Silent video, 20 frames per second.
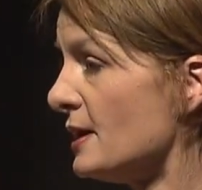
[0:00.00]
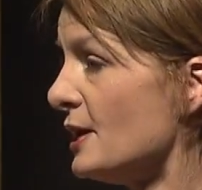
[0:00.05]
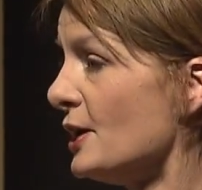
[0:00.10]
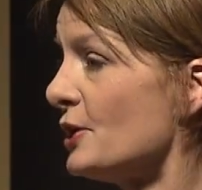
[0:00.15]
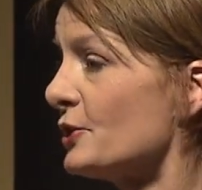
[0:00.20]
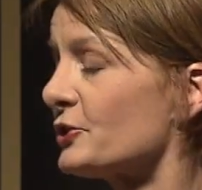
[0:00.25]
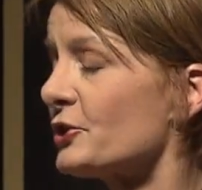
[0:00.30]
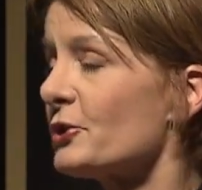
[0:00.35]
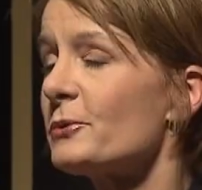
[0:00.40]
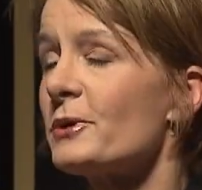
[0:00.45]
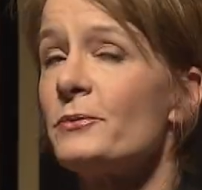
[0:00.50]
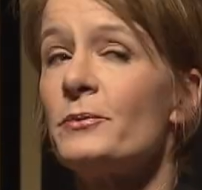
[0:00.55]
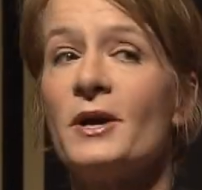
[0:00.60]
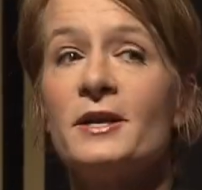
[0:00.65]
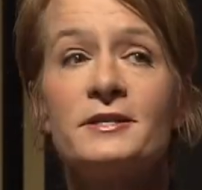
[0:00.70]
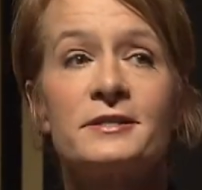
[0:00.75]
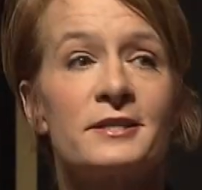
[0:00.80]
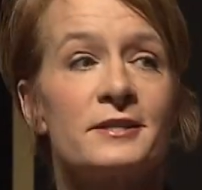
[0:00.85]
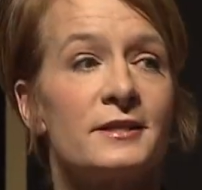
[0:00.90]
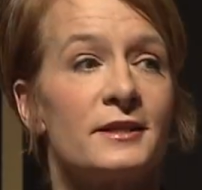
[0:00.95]
So we
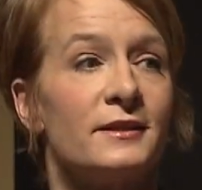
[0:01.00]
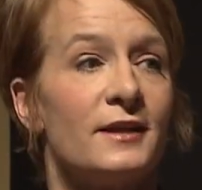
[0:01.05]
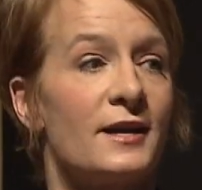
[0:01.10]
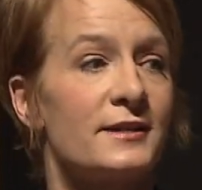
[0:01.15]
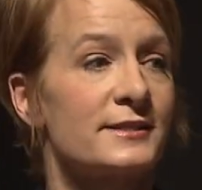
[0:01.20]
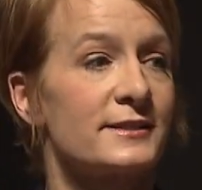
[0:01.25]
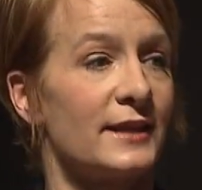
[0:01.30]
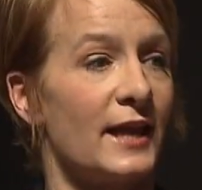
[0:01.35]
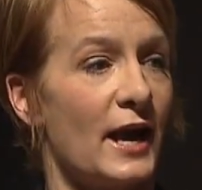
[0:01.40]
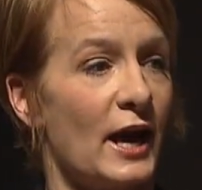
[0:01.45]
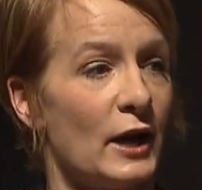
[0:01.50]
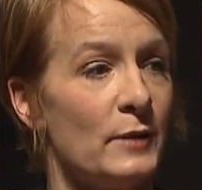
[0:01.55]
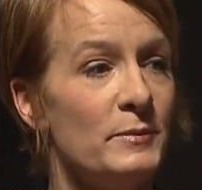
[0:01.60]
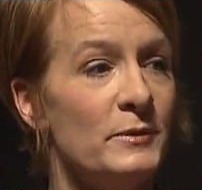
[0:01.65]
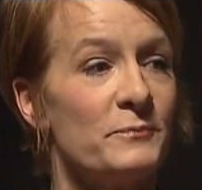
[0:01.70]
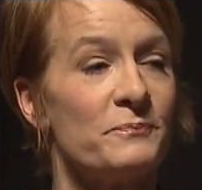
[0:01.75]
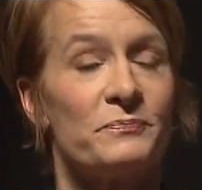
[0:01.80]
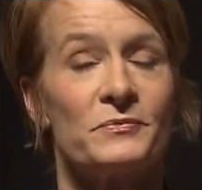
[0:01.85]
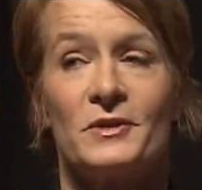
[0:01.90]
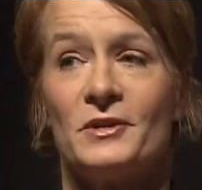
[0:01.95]
went to the Lust Lab,
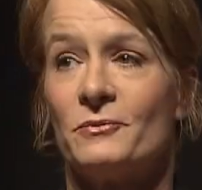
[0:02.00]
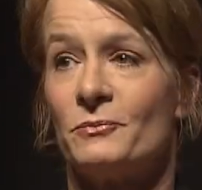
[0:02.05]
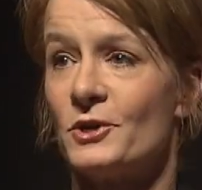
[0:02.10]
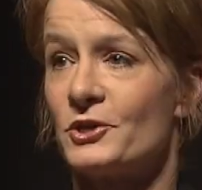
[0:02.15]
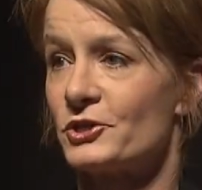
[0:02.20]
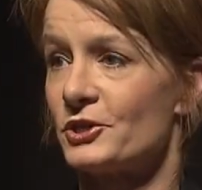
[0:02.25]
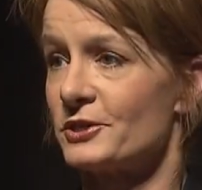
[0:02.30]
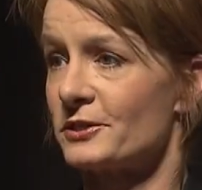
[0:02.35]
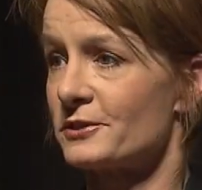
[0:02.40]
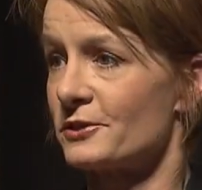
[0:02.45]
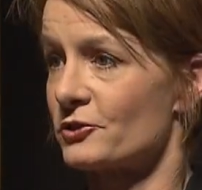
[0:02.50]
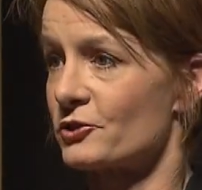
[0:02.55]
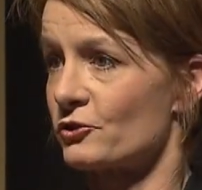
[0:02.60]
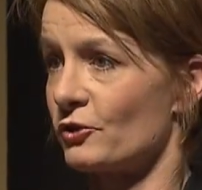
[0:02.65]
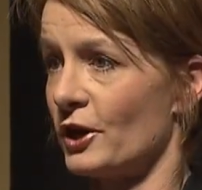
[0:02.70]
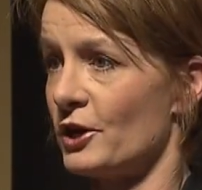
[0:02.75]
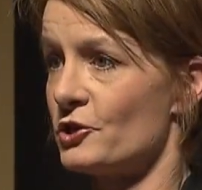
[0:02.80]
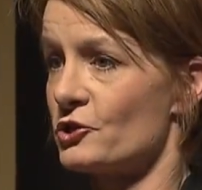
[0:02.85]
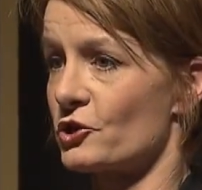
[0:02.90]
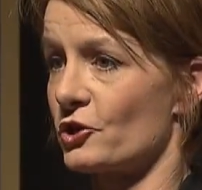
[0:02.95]
which is the
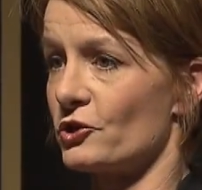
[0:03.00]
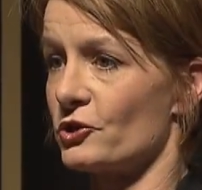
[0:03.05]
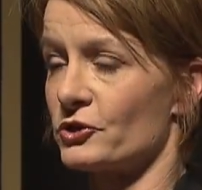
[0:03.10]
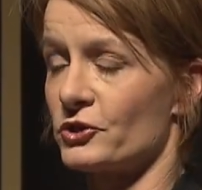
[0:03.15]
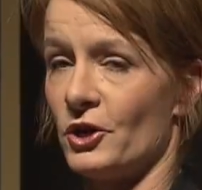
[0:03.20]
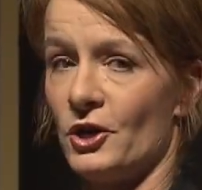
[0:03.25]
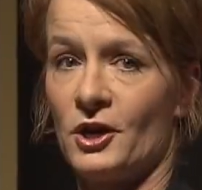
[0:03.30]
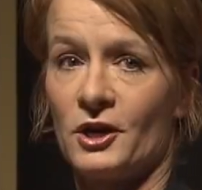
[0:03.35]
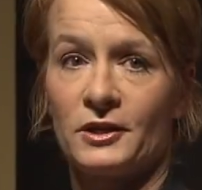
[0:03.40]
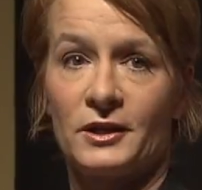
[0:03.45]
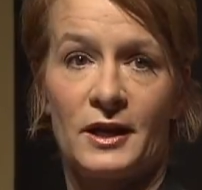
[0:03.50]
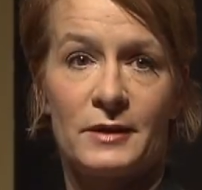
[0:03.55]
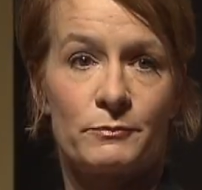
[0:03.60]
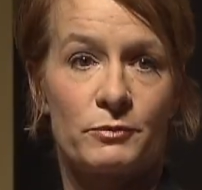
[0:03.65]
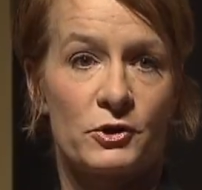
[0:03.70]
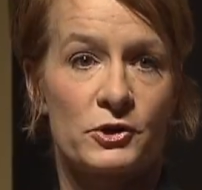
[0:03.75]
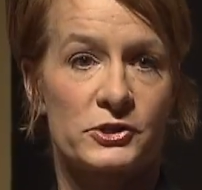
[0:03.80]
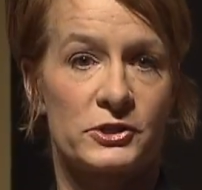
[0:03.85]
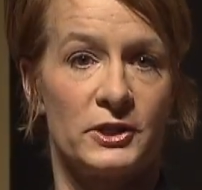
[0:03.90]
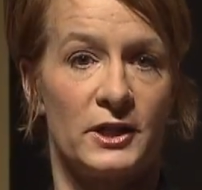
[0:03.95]
Stranger's online
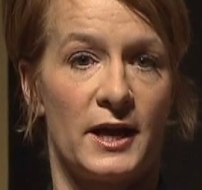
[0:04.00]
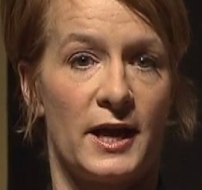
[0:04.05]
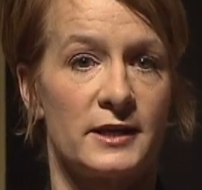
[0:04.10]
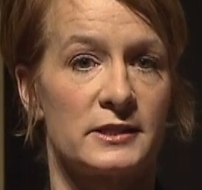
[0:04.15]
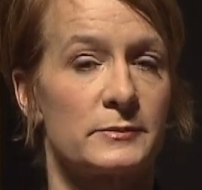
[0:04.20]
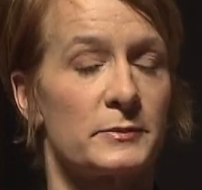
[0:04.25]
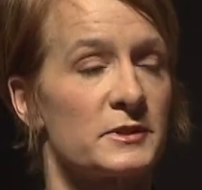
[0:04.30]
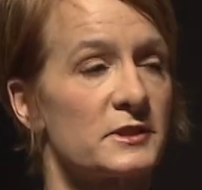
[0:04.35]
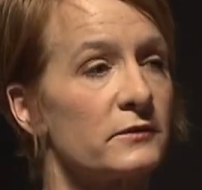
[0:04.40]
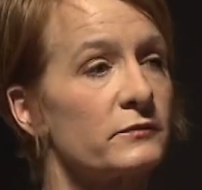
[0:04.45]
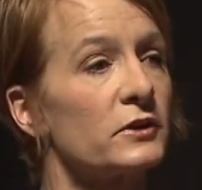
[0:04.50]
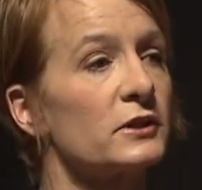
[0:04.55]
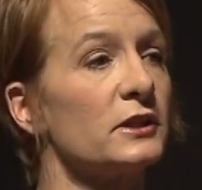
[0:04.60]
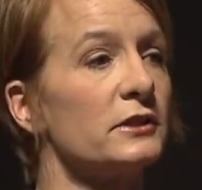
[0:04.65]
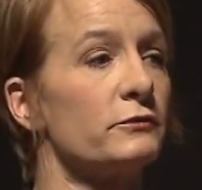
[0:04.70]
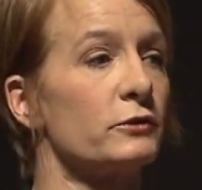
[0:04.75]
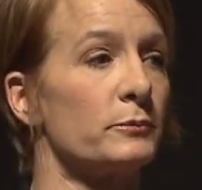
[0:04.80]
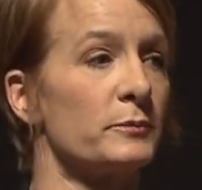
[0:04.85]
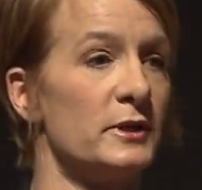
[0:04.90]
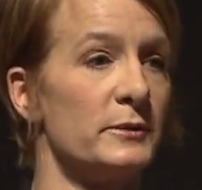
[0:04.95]
personal ad specifically
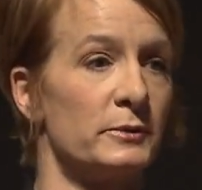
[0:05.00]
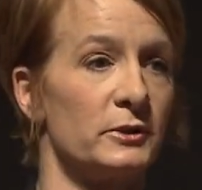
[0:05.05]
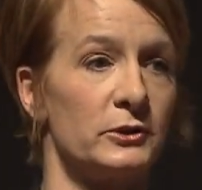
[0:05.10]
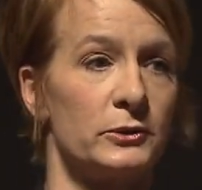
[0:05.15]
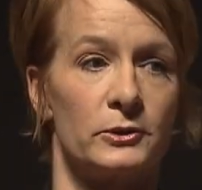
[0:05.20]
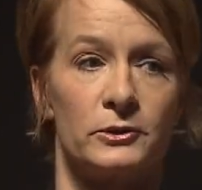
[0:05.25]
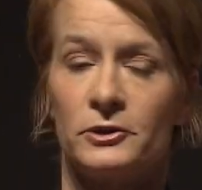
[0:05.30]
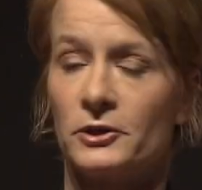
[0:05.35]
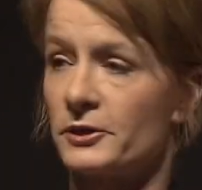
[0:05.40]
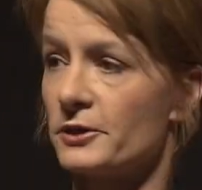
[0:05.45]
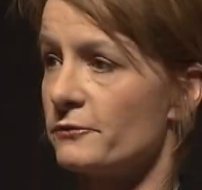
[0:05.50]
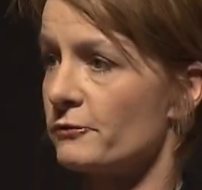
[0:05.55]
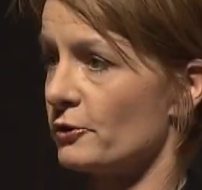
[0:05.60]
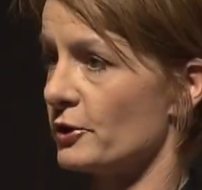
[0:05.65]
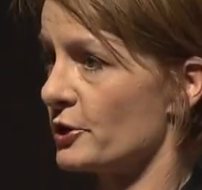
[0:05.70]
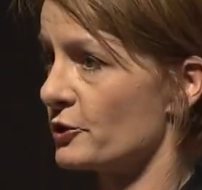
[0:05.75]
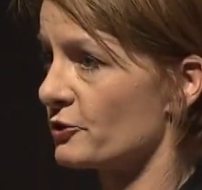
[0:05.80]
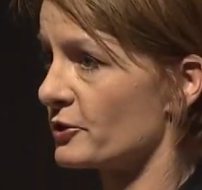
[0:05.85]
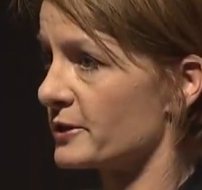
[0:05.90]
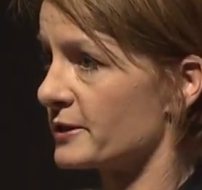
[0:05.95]
for people who are looking for
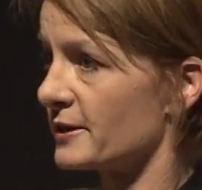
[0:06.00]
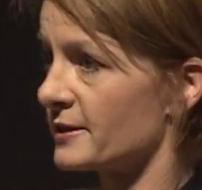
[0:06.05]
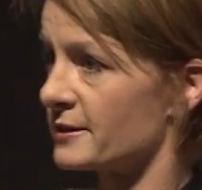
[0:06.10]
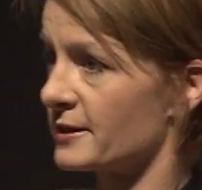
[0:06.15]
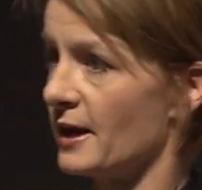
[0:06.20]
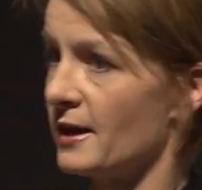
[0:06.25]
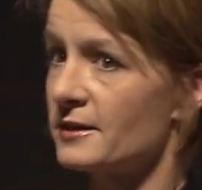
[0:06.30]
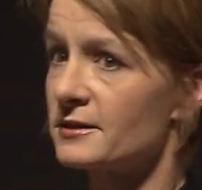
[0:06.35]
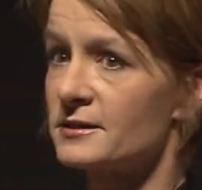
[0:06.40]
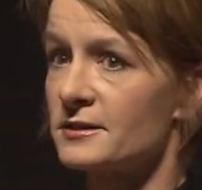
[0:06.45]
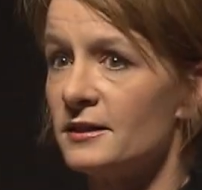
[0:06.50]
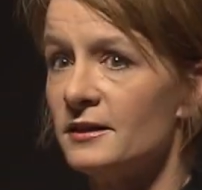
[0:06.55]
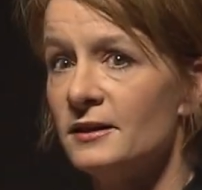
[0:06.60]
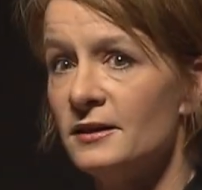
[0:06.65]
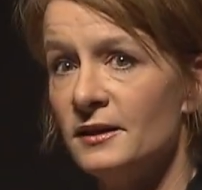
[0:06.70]
interesting sex.